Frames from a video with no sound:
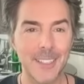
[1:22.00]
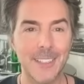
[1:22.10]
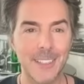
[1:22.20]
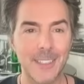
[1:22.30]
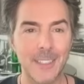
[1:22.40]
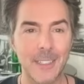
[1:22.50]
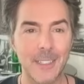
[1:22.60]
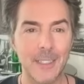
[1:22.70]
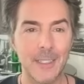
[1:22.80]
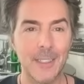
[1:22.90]

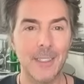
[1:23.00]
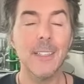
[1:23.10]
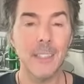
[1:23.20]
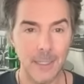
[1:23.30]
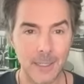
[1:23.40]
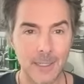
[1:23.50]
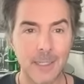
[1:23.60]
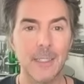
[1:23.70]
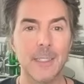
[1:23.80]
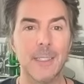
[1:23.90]

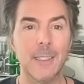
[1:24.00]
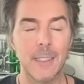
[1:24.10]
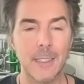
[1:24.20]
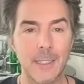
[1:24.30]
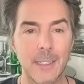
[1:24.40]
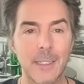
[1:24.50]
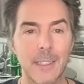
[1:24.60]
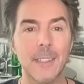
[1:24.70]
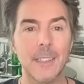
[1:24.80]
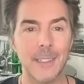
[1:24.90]

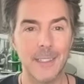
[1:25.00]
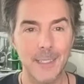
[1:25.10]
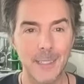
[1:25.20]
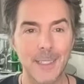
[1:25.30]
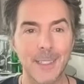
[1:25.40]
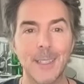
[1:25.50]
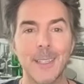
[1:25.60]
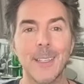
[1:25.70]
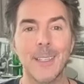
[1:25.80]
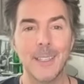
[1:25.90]

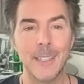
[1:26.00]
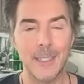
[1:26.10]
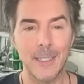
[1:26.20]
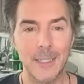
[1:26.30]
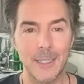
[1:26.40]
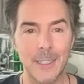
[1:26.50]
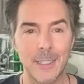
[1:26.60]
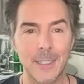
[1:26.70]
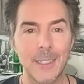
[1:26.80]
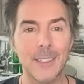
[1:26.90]

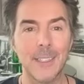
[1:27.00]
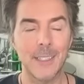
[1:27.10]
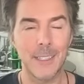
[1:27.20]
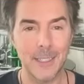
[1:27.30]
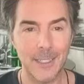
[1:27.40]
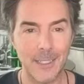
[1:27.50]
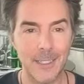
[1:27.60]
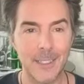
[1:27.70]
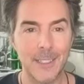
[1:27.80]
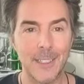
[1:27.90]

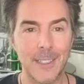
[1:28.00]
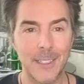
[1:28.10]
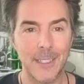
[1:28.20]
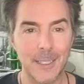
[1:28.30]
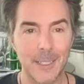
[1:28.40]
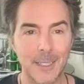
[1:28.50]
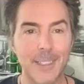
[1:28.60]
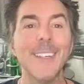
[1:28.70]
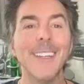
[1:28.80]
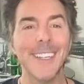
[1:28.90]

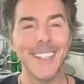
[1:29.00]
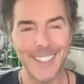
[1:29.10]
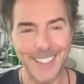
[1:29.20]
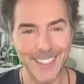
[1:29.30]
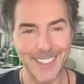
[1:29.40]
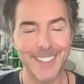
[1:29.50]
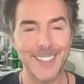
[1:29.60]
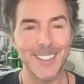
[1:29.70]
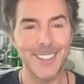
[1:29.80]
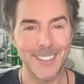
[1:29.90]
No words are spoken by the person on screen.